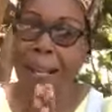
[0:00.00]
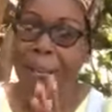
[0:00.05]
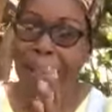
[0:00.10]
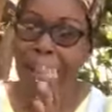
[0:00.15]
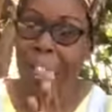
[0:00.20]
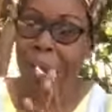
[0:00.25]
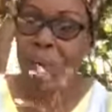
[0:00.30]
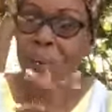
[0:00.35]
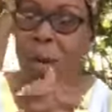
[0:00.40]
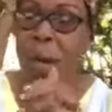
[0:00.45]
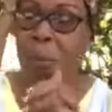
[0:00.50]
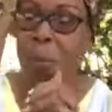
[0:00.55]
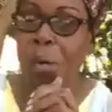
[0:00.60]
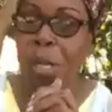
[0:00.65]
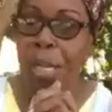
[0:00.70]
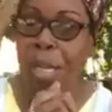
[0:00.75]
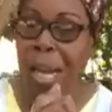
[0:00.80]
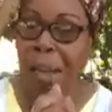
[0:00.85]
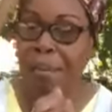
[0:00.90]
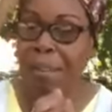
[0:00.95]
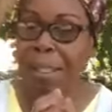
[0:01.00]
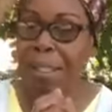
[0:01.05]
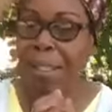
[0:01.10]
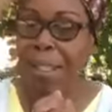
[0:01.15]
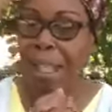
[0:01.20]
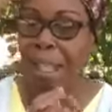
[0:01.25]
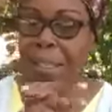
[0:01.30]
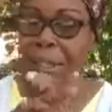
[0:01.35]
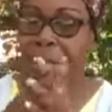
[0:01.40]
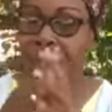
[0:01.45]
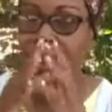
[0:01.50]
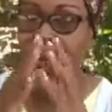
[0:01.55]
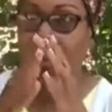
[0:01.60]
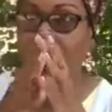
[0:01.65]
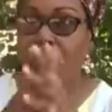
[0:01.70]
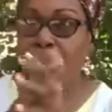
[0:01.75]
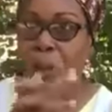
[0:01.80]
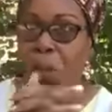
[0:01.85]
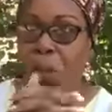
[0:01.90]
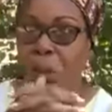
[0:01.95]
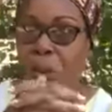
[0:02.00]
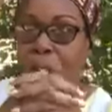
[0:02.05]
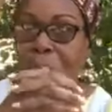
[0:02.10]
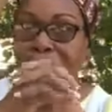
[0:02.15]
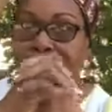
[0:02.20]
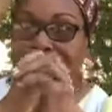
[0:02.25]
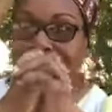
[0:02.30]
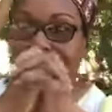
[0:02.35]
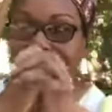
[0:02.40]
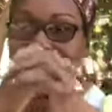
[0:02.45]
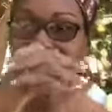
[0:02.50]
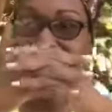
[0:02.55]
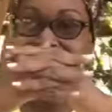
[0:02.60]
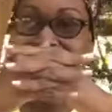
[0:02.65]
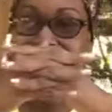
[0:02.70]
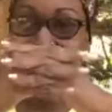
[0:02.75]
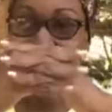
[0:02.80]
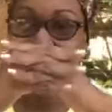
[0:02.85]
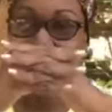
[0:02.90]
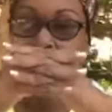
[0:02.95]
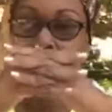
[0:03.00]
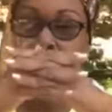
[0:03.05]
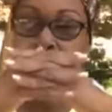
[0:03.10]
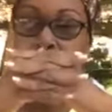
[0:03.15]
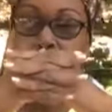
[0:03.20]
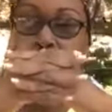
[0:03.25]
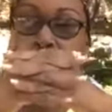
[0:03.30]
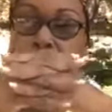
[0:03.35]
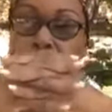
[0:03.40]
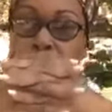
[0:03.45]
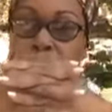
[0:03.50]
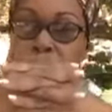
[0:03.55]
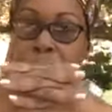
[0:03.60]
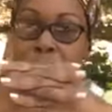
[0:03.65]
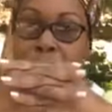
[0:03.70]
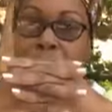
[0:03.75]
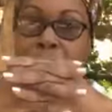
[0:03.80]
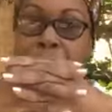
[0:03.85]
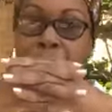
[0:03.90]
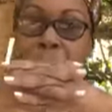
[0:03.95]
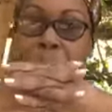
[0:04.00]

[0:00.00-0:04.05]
that's why we have to stay so close connected with the Lord.